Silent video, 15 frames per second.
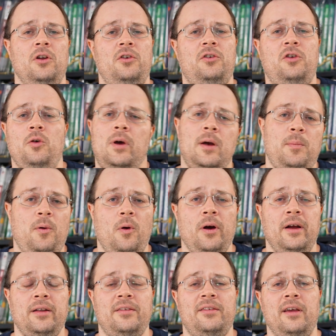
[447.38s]
2 hit
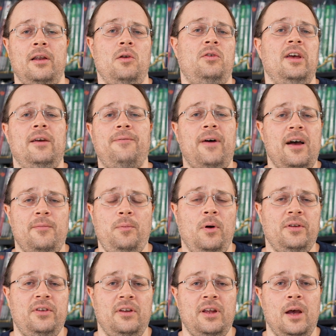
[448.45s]
points, and you take 5
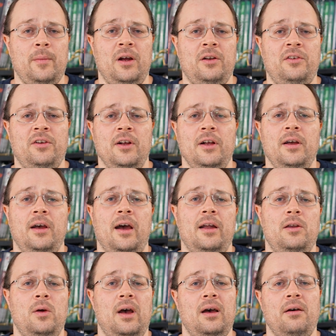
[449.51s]
points of damage, and
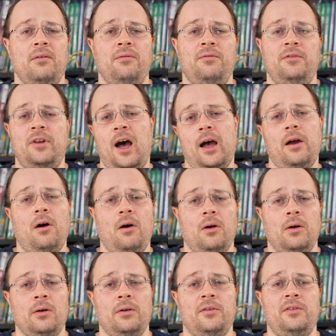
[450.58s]
you have
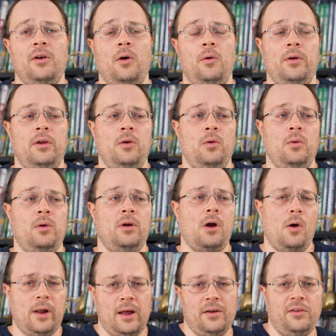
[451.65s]
diehard, so you
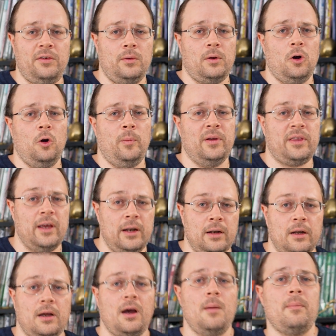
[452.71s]
go down to 0, but then
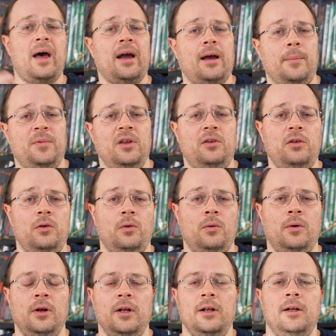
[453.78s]
come back up to
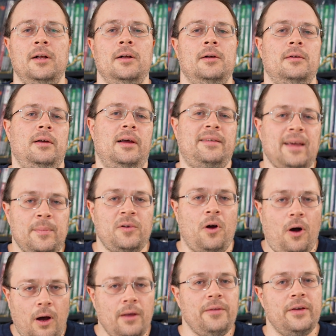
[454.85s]
2. Except
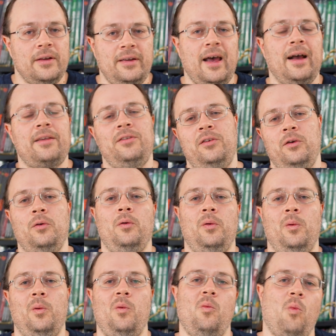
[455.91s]
all the attacks do
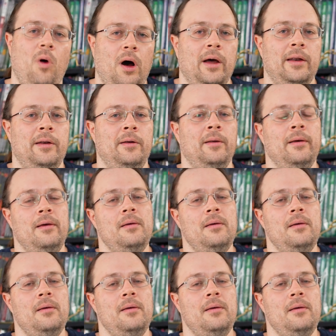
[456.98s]
1,